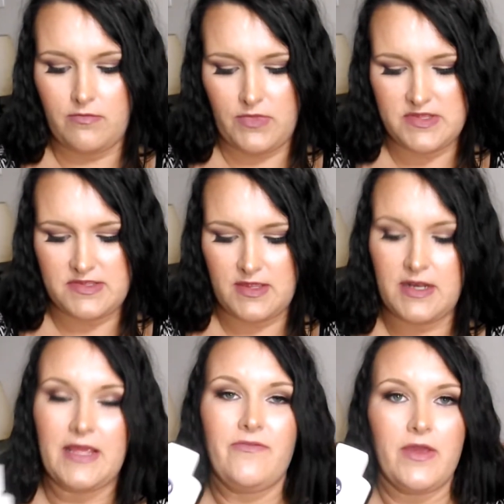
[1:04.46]
It's the
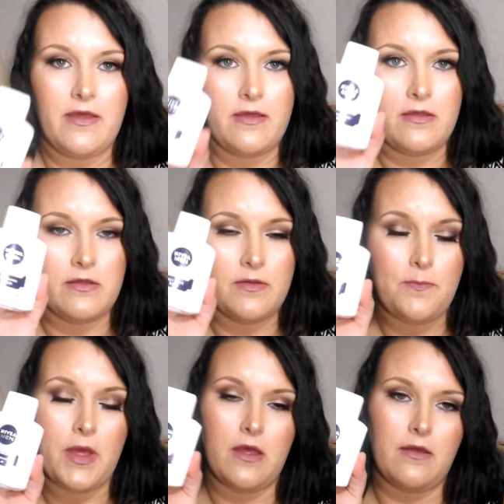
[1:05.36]
Nivea
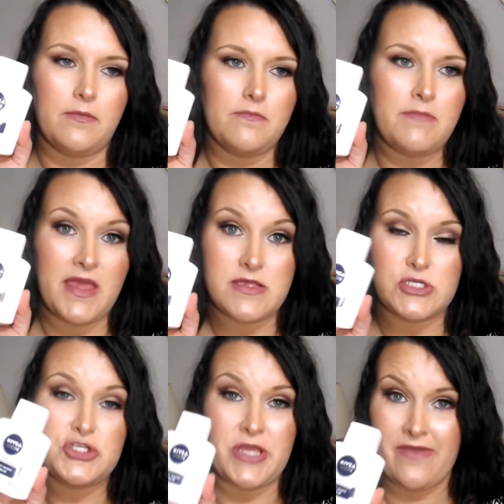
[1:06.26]

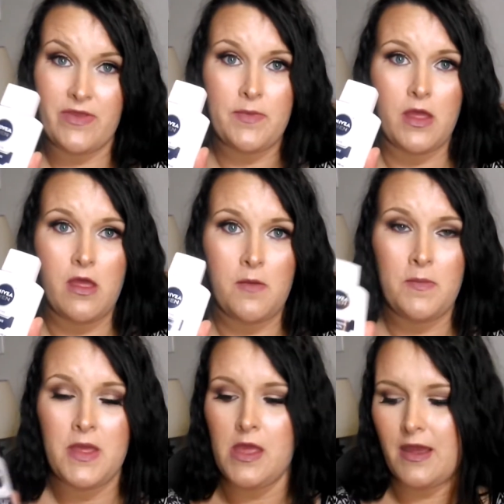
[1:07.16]
men's shaving balm.
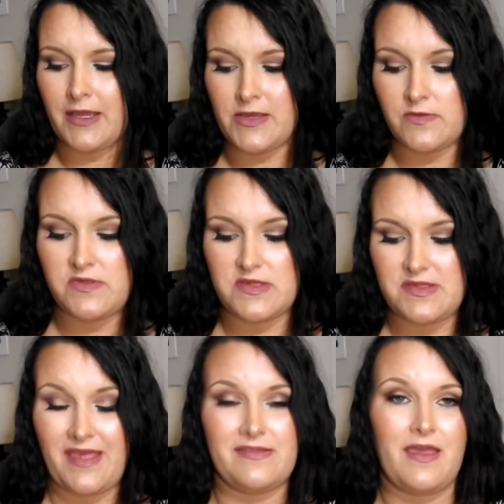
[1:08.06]
I use this
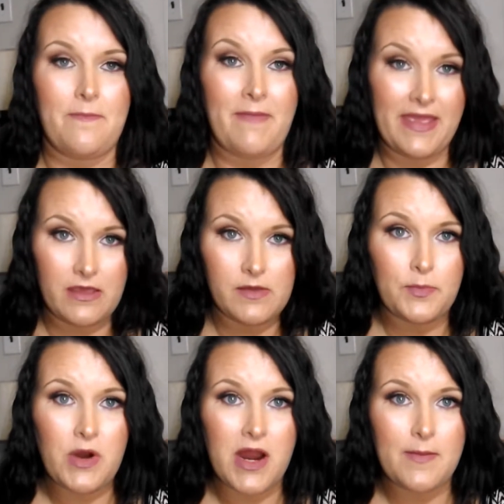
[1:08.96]
as a makeup
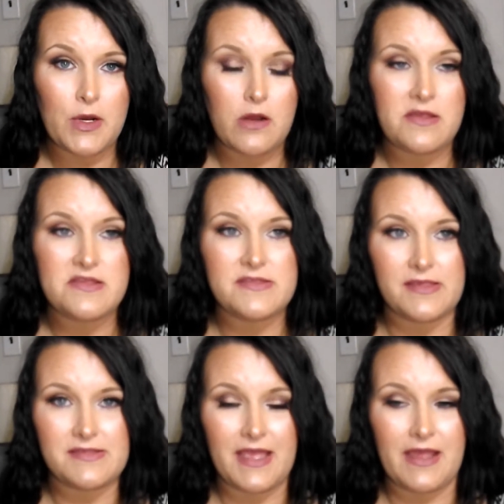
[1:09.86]
primer.
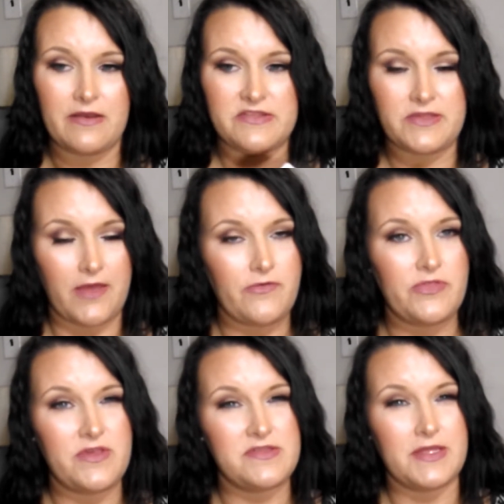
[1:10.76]
Since I discovered
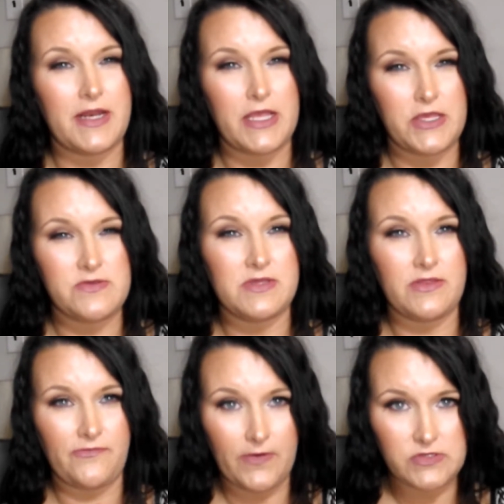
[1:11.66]
this and I used it the
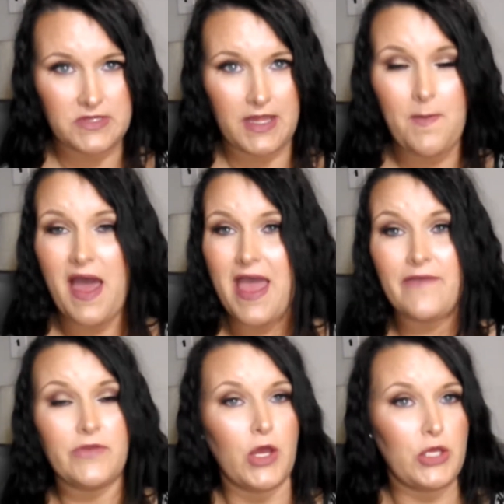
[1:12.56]
first time, I have
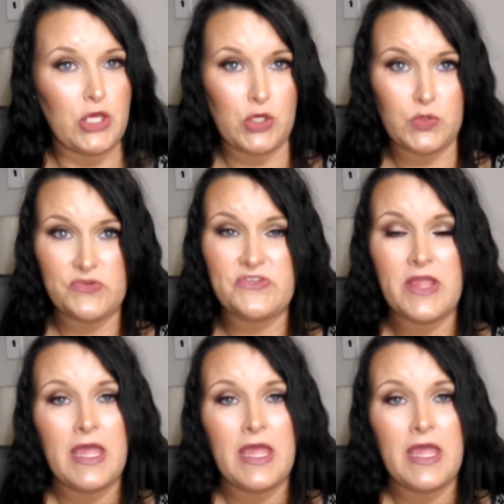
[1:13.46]
not used